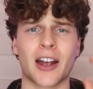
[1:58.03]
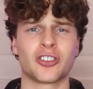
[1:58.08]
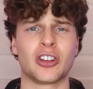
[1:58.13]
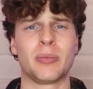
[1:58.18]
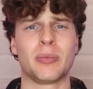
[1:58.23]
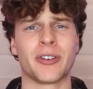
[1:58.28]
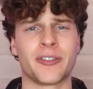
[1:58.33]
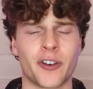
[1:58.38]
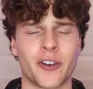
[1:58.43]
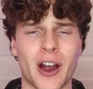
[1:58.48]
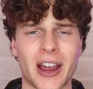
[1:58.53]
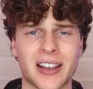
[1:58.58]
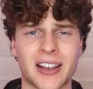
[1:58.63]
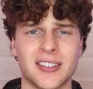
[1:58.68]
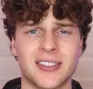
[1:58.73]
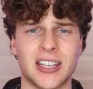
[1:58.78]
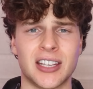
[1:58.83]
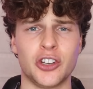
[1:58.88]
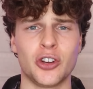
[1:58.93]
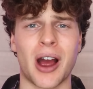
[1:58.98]
Actually, before I
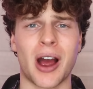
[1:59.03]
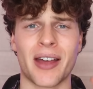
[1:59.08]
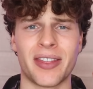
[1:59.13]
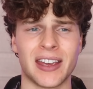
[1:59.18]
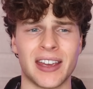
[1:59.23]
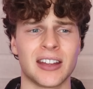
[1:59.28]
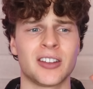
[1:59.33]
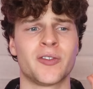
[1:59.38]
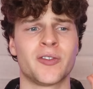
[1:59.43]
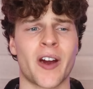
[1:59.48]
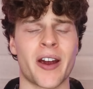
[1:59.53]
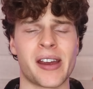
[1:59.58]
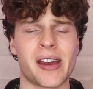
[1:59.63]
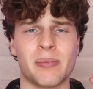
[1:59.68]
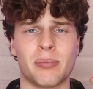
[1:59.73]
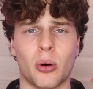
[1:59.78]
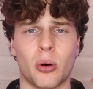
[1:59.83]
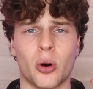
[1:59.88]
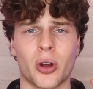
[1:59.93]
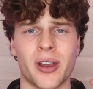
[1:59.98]
continue, I think it's very
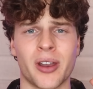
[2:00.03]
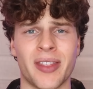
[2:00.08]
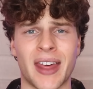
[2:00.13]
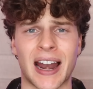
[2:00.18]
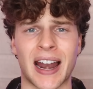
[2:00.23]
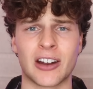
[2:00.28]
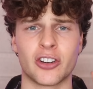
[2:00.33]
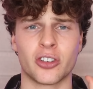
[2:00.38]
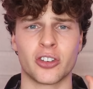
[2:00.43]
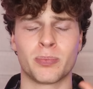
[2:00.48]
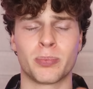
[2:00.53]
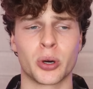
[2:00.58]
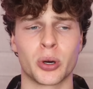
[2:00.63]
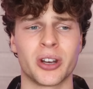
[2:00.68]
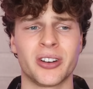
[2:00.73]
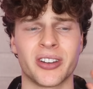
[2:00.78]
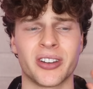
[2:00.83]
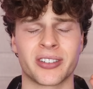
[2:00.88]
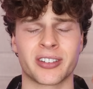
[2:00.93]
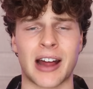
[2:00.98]
important that I just put
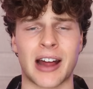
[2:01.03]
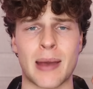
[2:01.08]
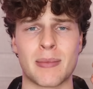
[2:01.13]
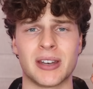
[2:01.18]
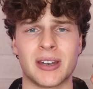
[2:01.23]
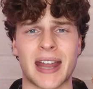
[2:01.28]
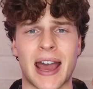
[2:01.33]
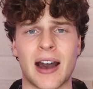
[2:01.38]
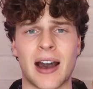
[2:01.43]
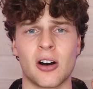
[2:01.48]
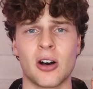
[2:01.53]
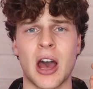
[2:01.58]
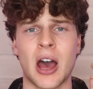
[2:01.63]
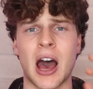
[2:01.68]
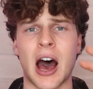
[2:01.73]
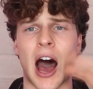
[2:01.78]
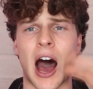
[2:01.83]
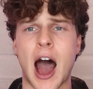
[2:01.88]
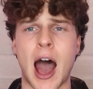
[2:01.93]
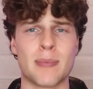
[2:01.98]
a disclaimer now.
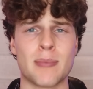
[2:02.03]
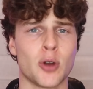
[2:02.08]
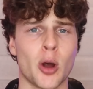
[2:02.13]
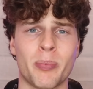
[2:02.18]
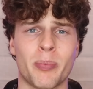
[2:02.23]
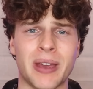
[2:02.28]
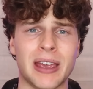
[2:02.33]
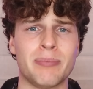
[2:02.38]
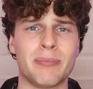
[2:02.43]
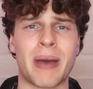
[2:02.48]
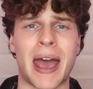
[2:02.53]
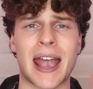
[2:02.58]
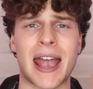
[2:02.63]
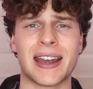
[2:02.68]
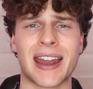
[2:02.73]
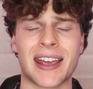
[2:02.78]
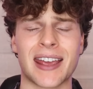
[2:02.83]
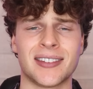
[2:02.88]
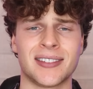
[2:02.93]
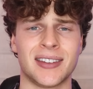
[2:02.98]
I'm not being
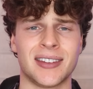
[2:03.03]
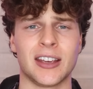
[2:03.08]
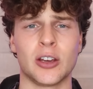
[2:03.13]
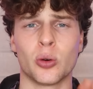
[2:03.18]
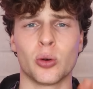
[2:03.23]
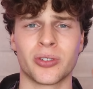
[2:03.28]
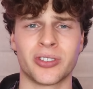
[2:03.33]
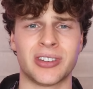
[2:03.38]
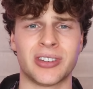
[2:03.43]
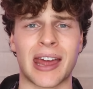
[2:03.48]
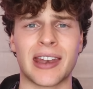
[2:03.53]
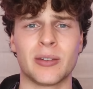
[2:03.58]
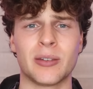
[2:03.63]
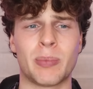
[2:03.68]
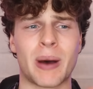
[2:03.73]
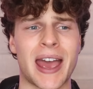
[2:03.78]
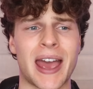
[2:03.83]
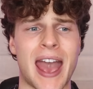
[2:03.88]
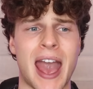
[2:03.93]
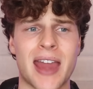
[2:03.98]
paid a single
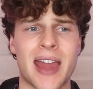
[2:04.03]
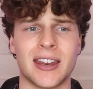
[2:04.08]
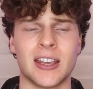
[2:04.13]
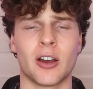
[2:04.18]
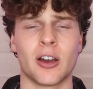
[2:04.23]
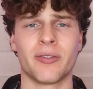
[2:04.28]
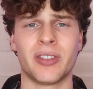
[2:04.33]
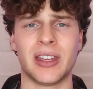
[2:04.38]
cent by any